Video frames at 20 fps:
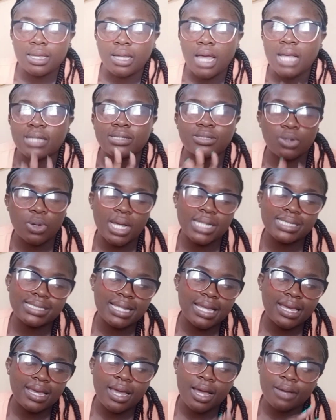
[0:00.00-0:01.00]
As long as
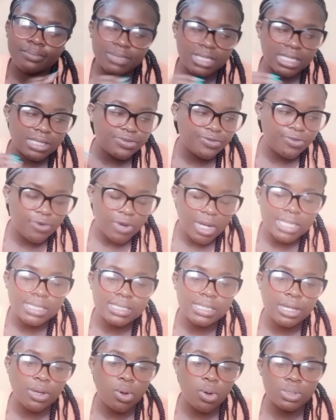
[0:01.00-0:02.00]
like I'm just
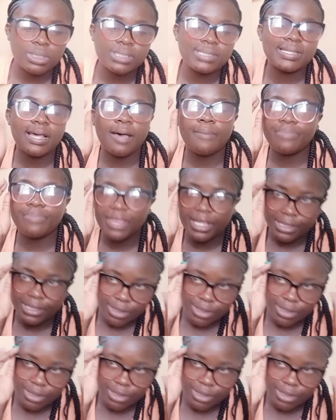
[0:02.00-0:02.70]
focusing on something.